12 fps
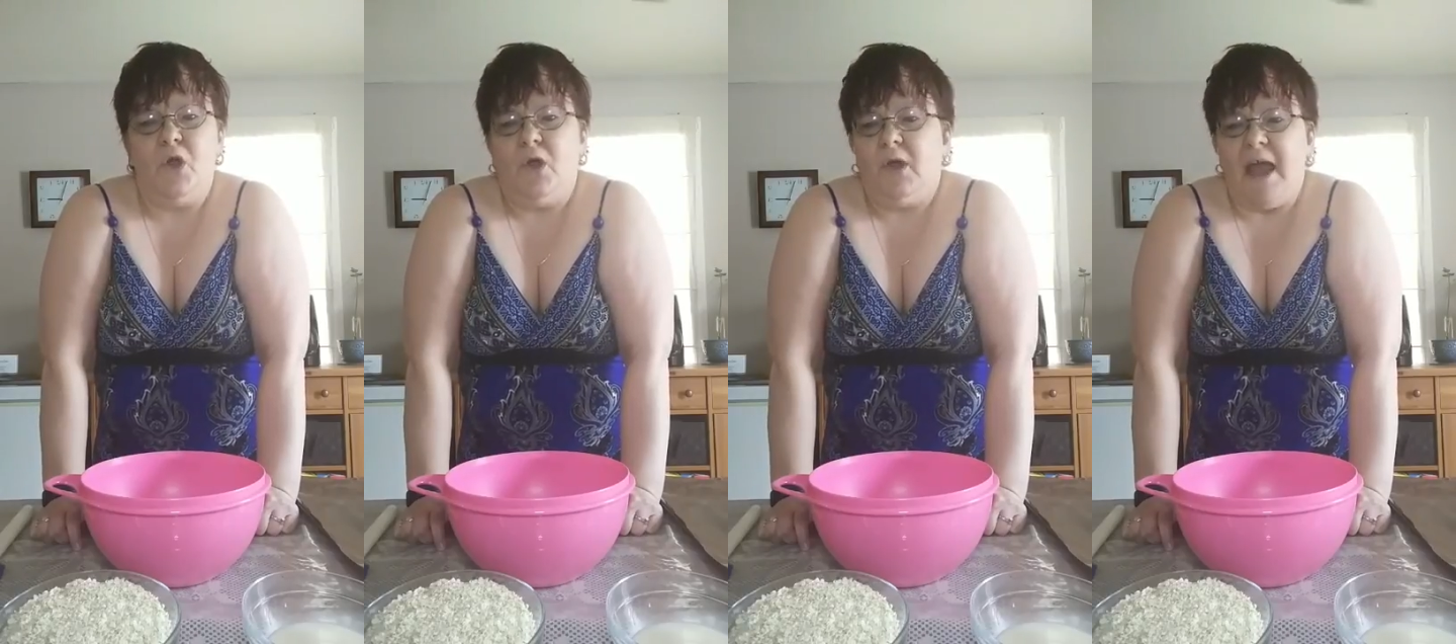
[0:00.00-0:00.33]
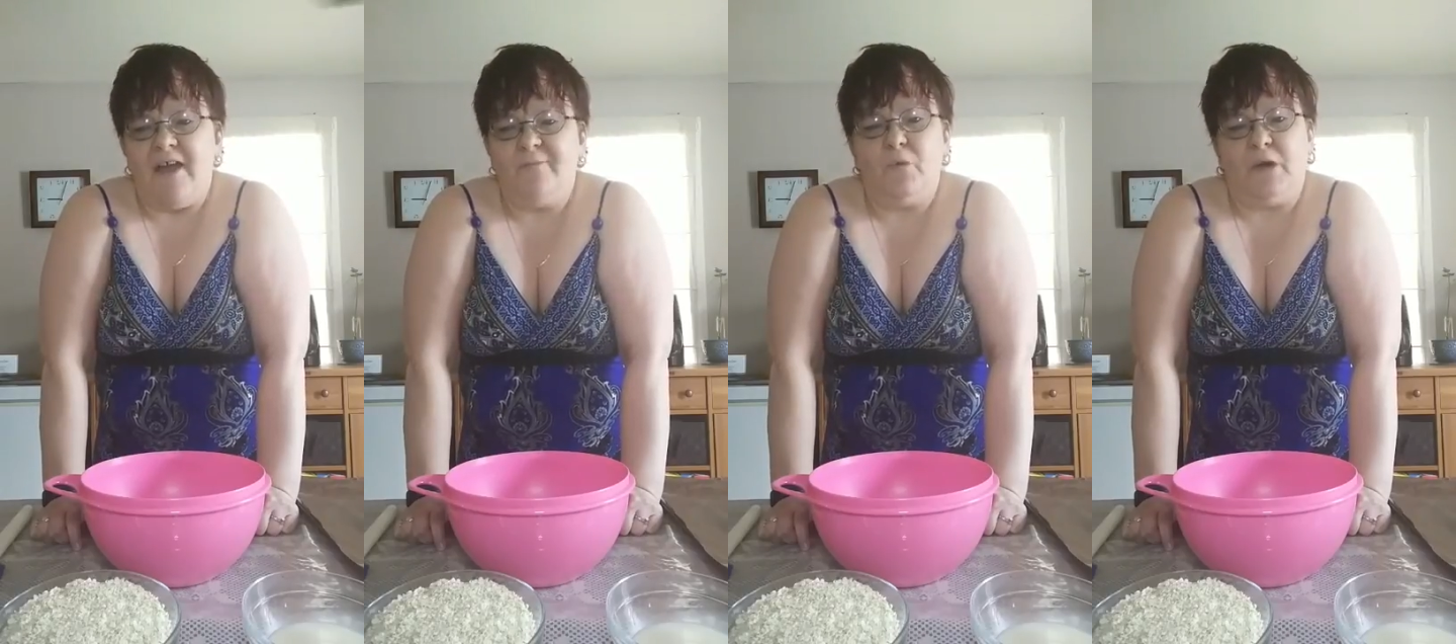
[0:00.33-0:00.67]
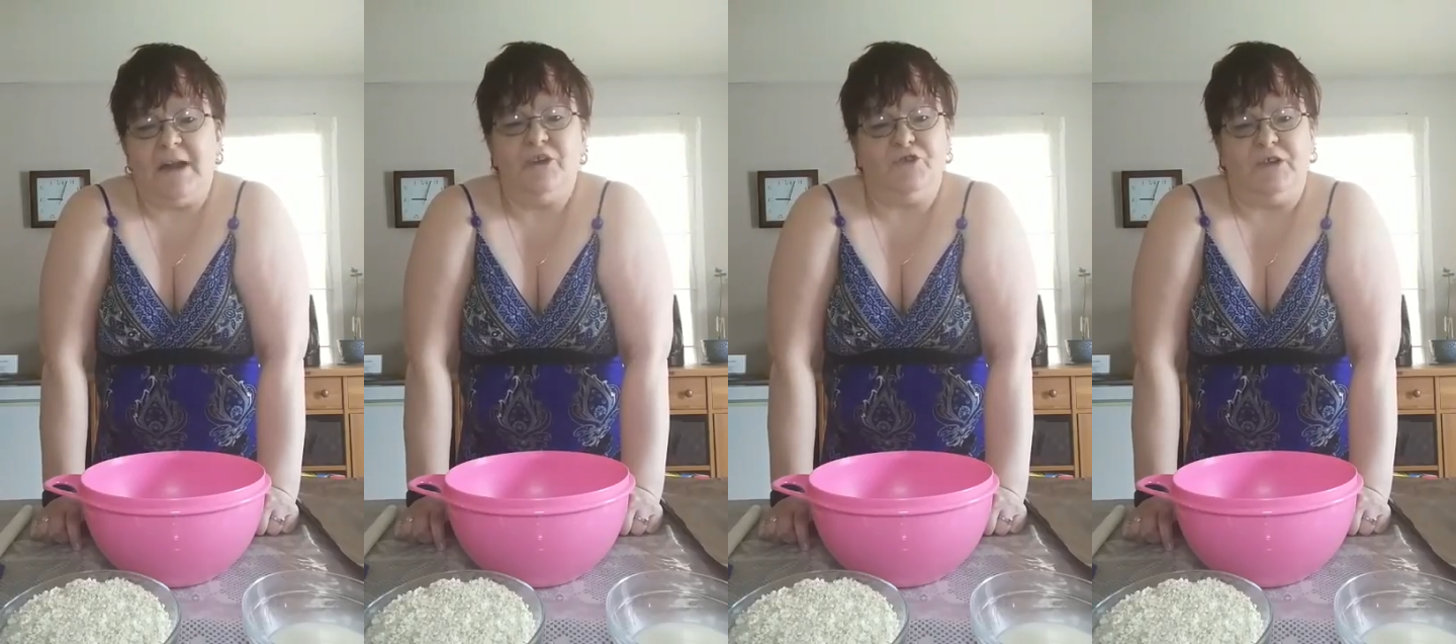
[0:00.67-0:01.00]
have more
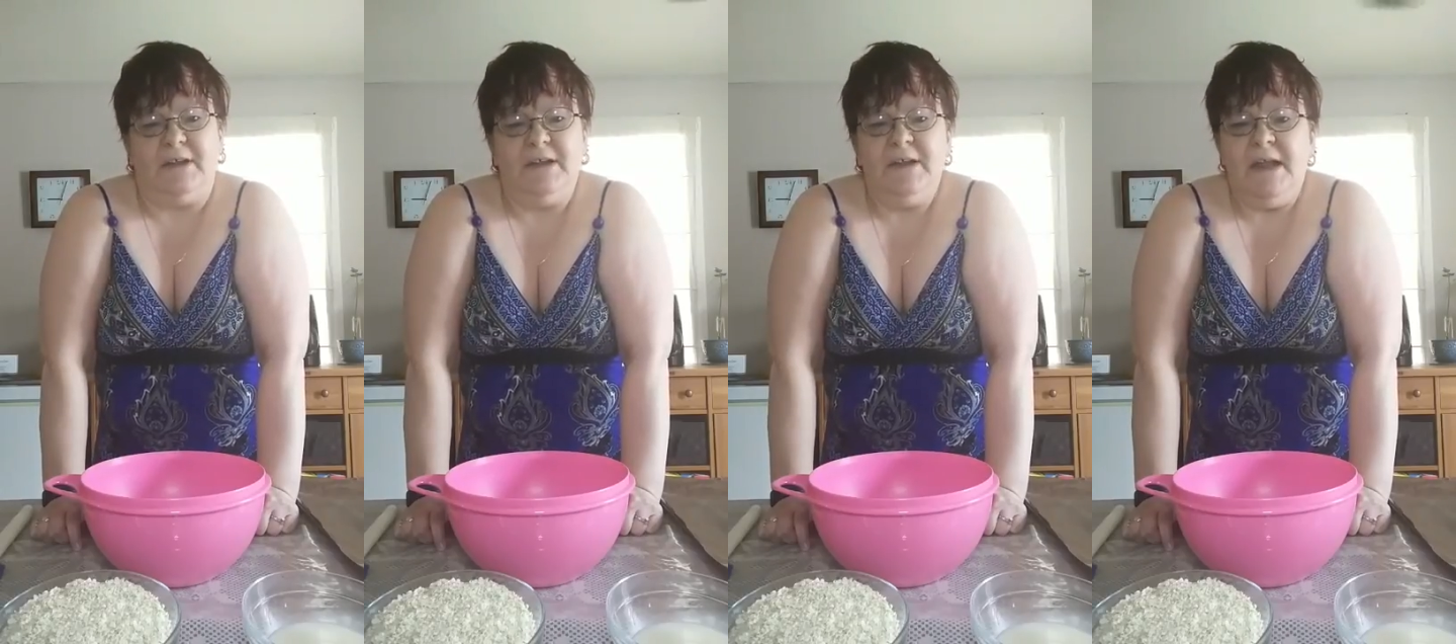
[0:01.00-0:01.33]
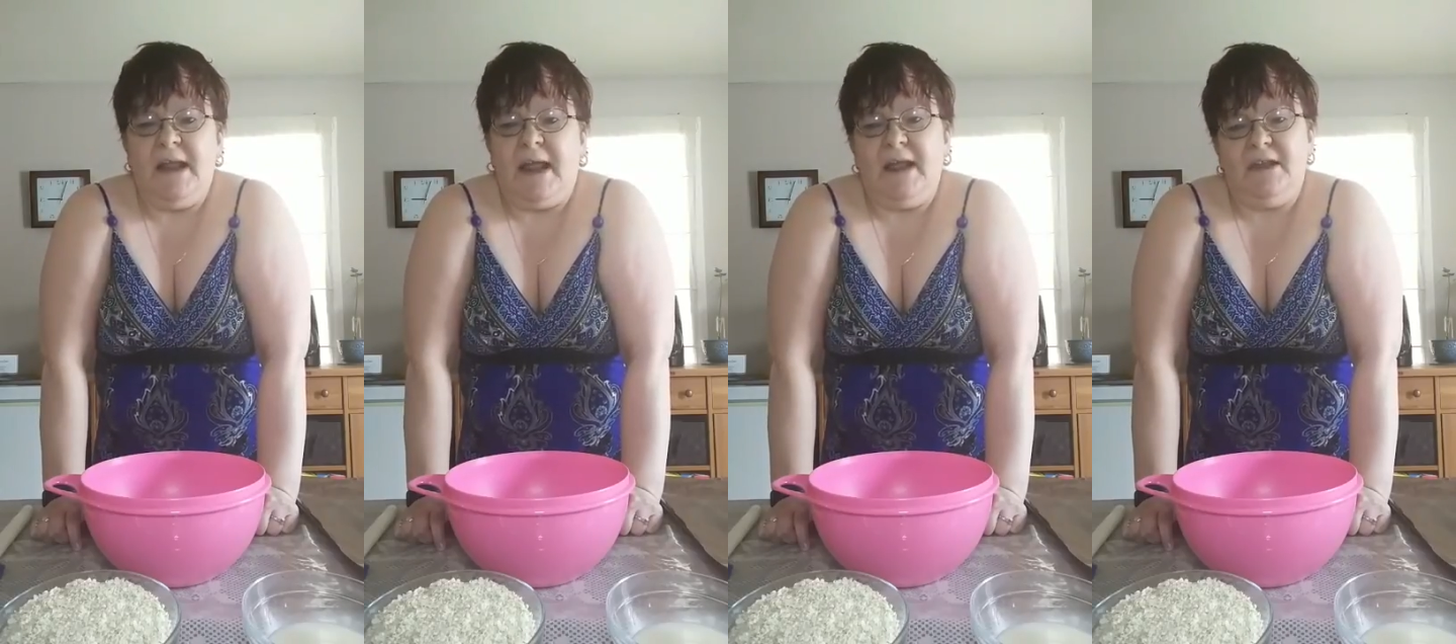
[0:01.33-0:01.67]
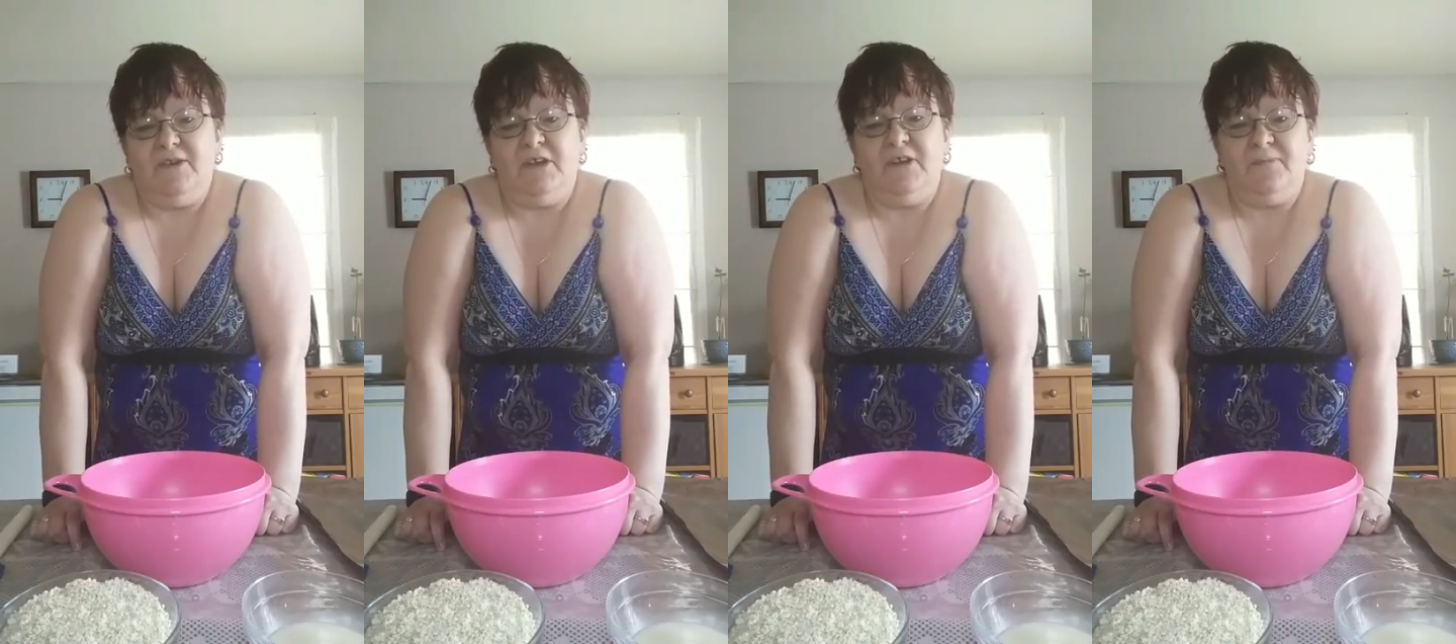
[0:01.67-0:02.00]
energy,
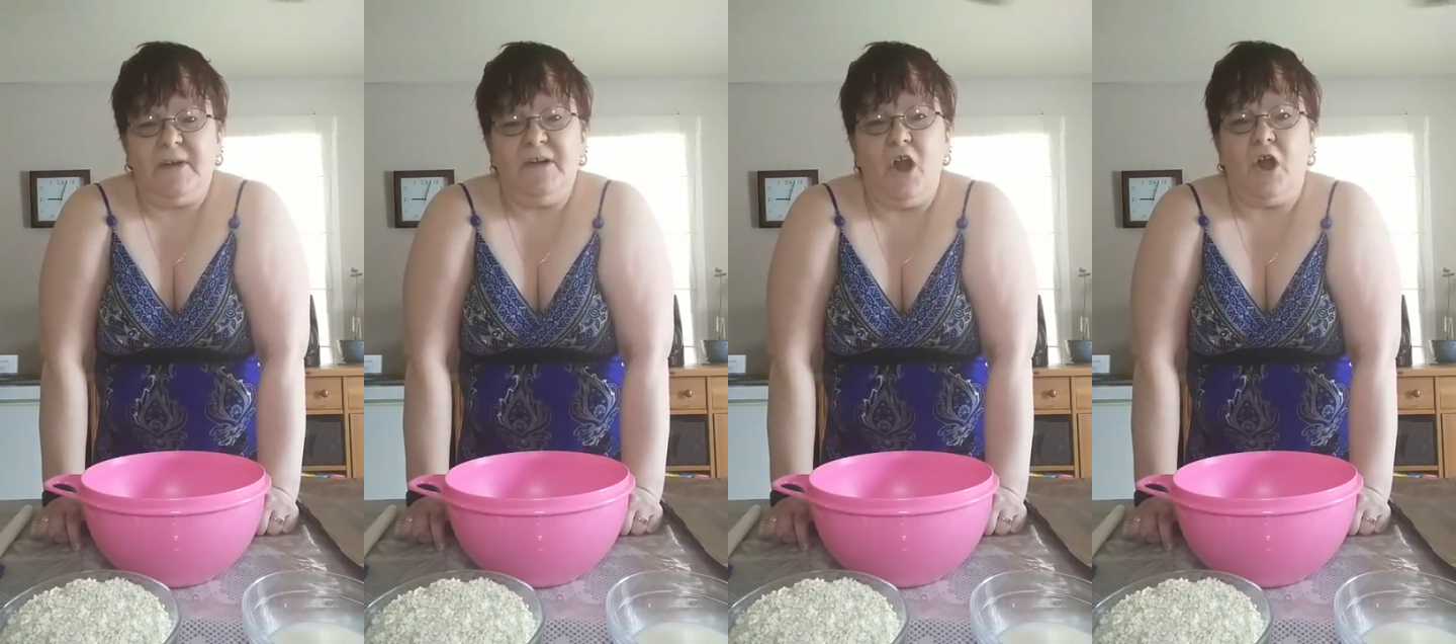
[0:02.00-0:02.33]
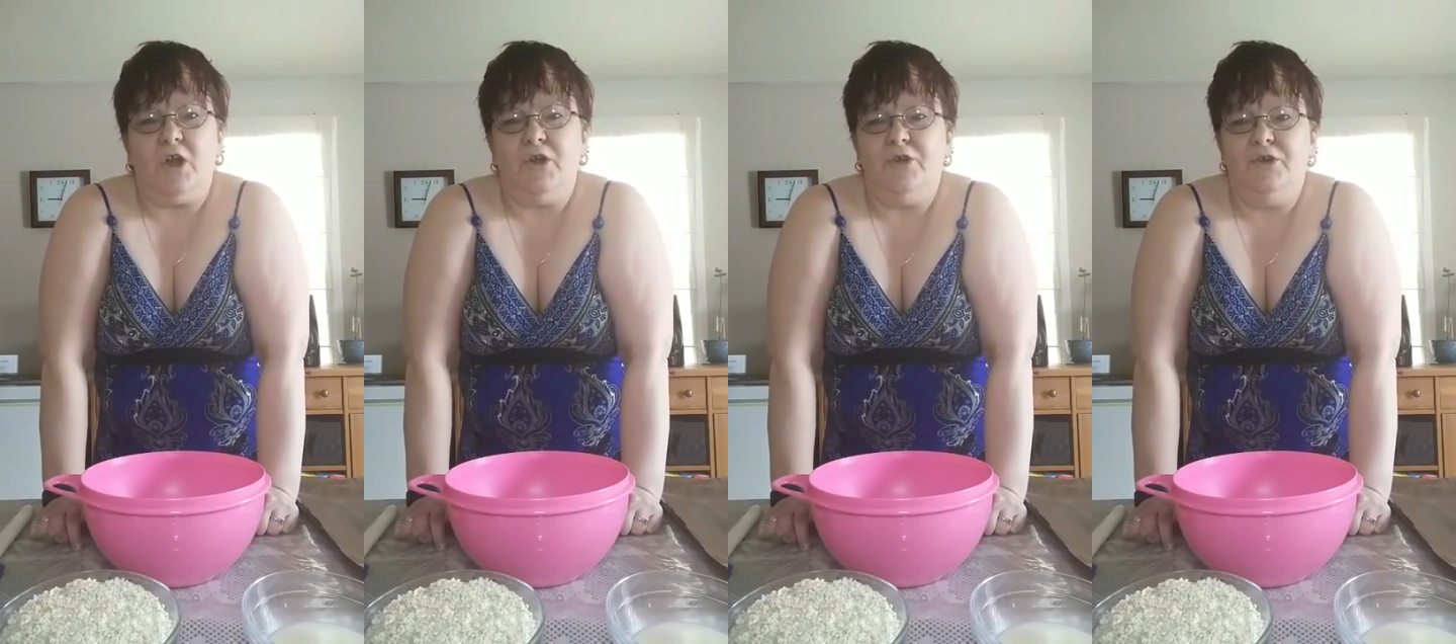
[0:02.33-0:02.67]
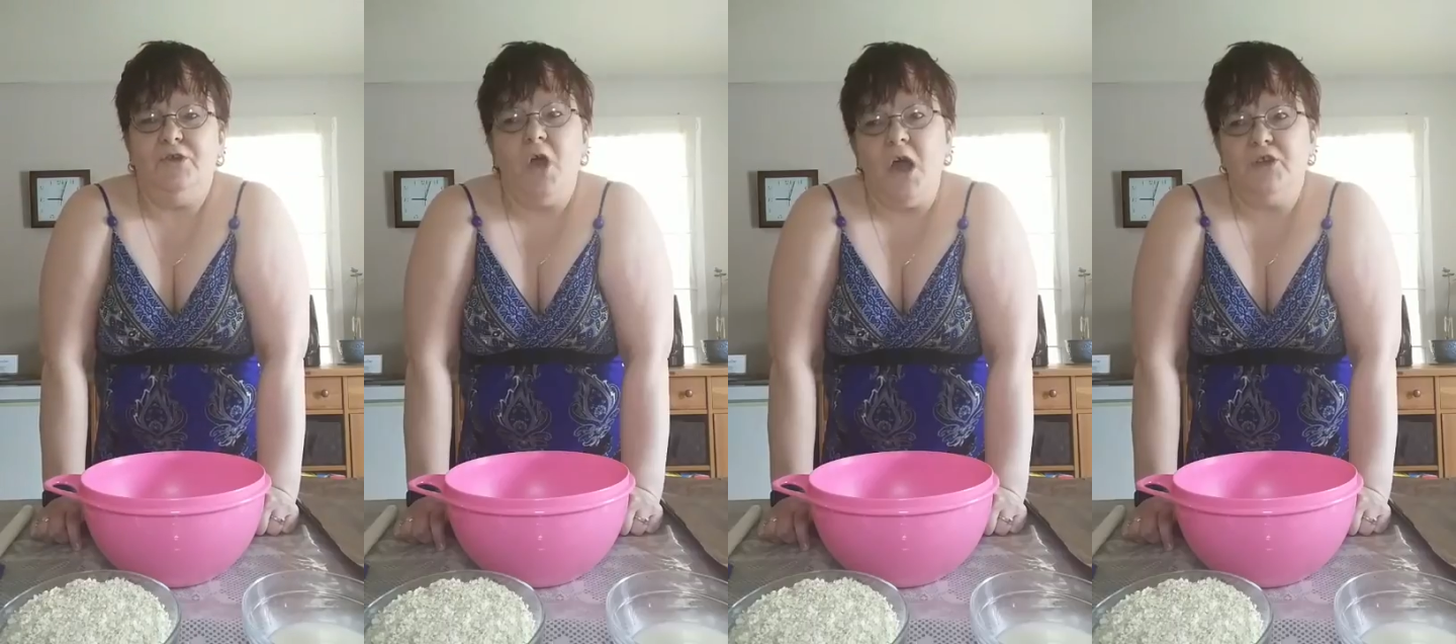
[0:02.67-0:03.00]
and it's very hard
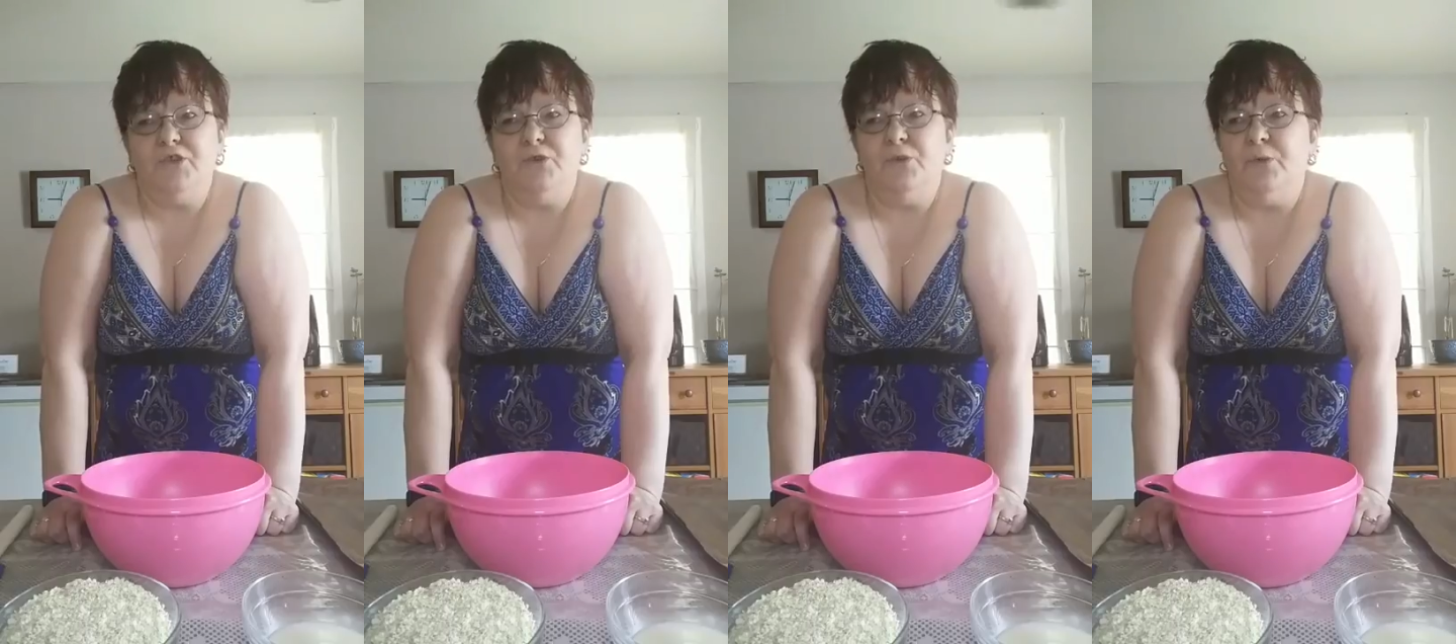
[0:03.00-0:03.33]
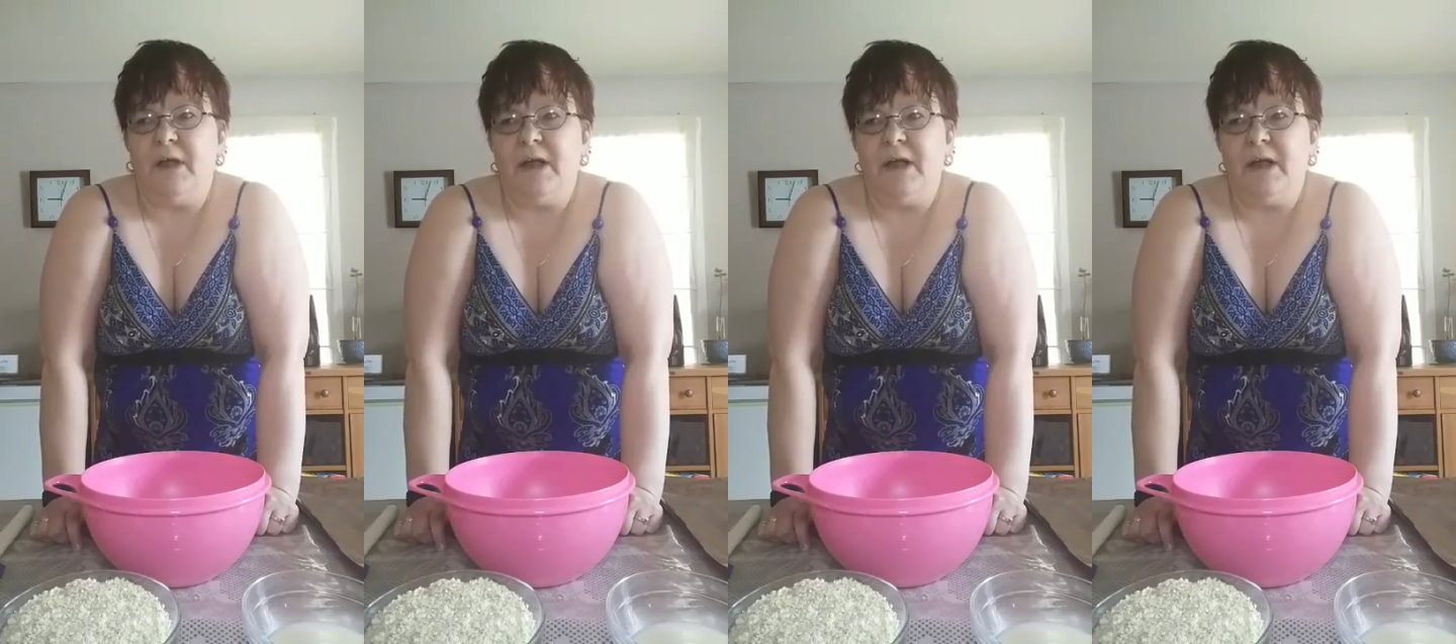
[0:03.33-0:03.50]
not to